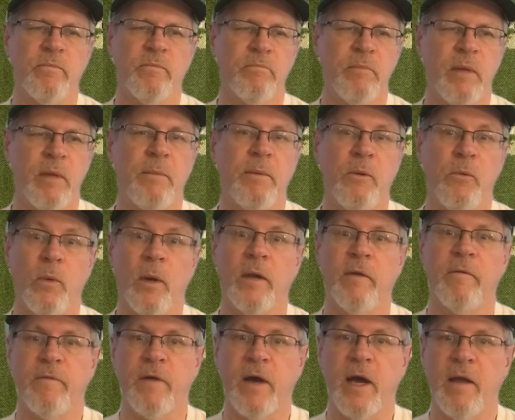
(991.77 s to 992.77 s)
Maybe 1
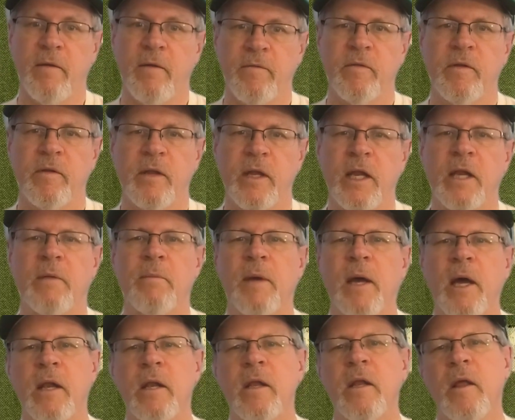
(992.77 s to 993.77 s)
to 5, get him
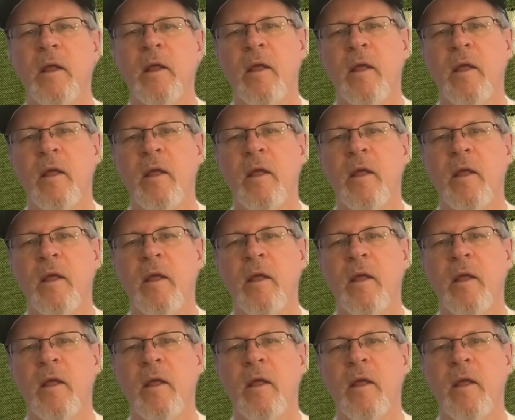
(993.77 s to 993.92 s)
out.